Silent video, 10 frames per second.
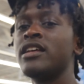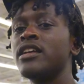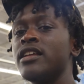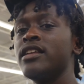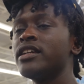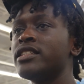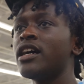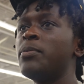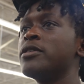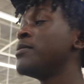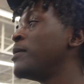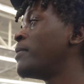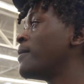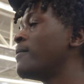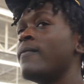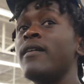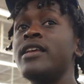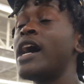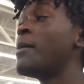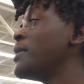mama. Yes, y'all supposed to be bad.
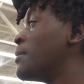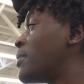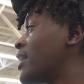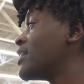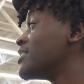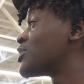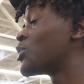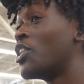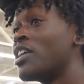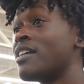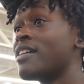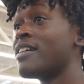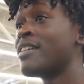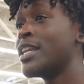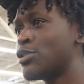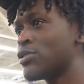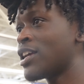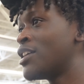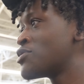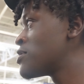Y'all being bad in the store? That's no. what
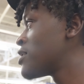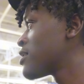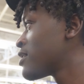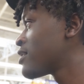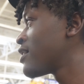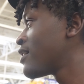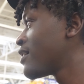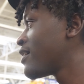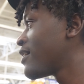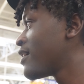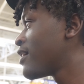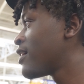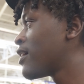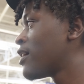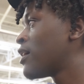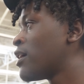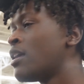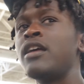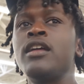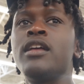y'all doing? Wait, you're lying. You're lying.
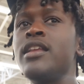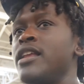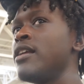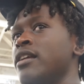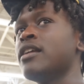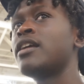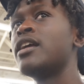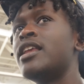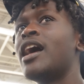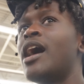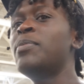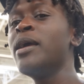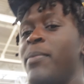He's trying to get yeah, Y'all being